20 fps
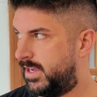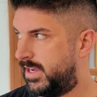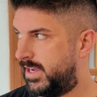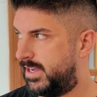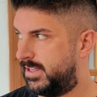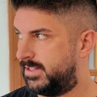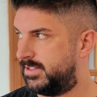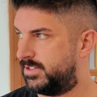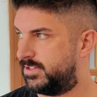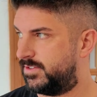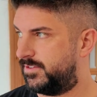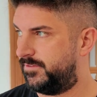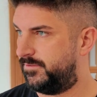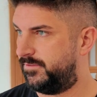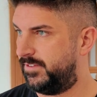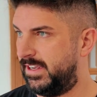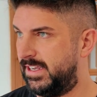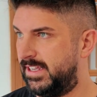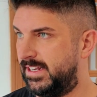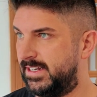Hands are
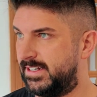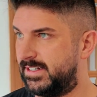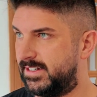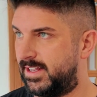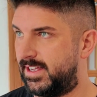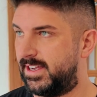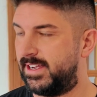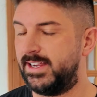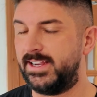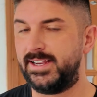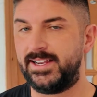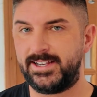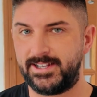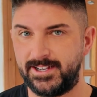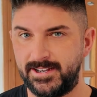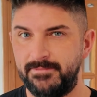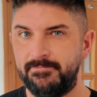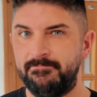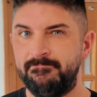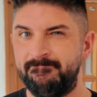feeling
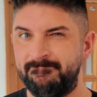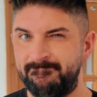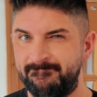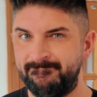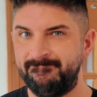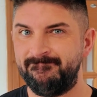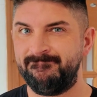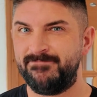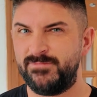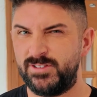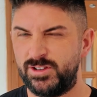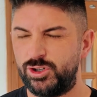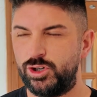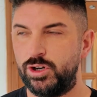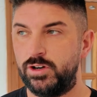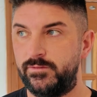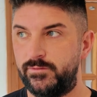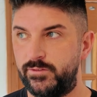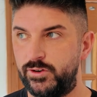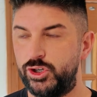like
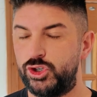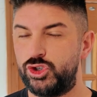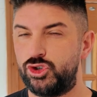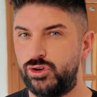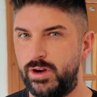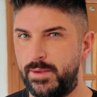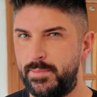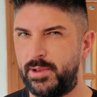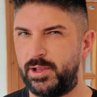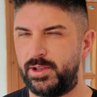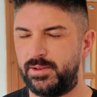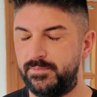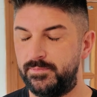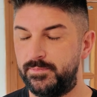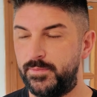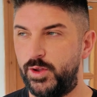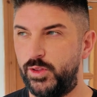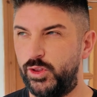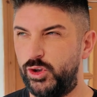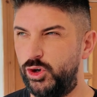go for a triple
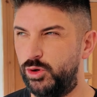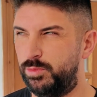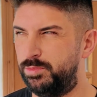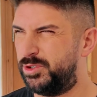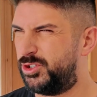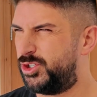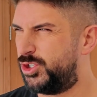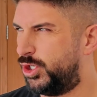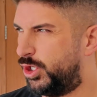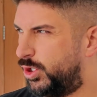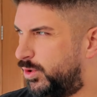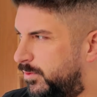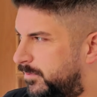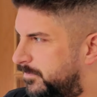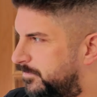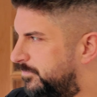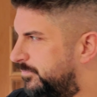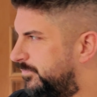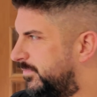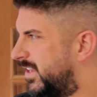on the number 2.
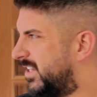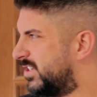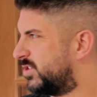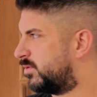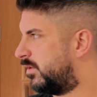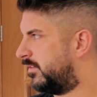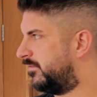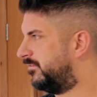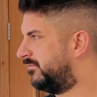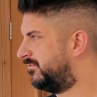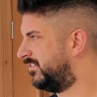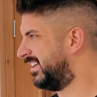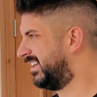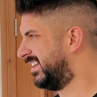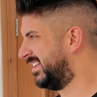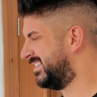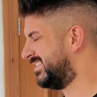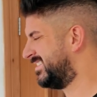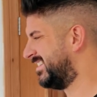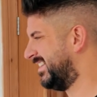That's what I'm
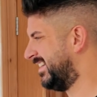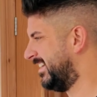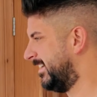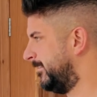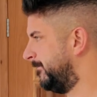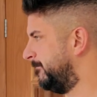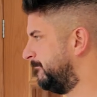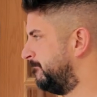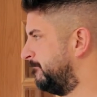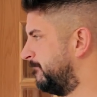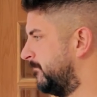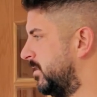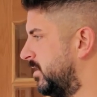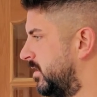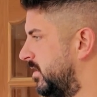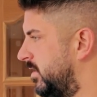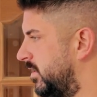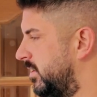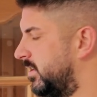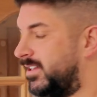feeling today.
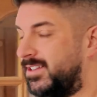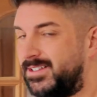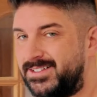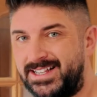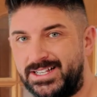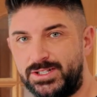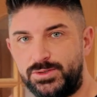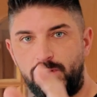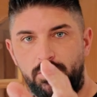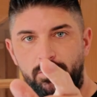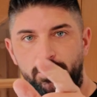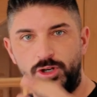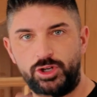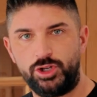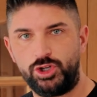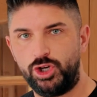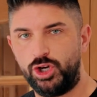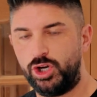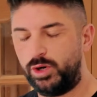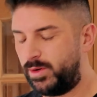So that's what I'm going
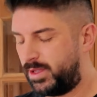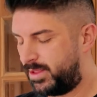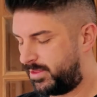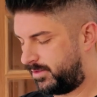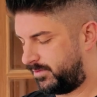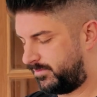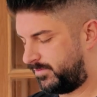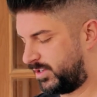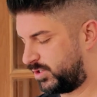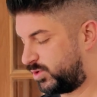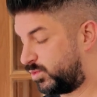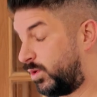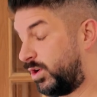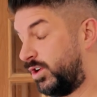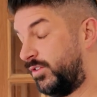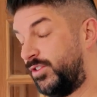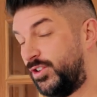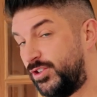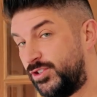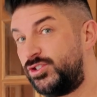to go with. That's
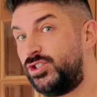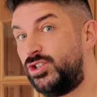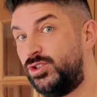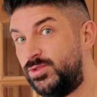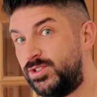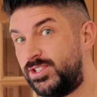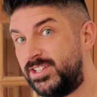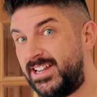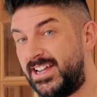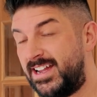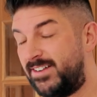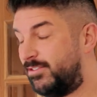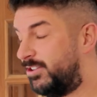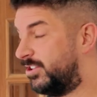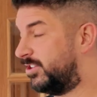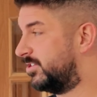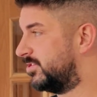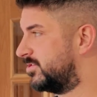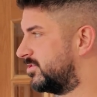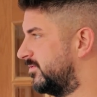one of those 2
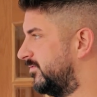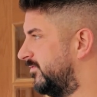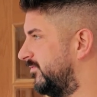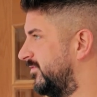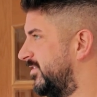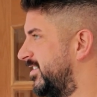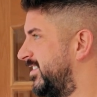scenarios.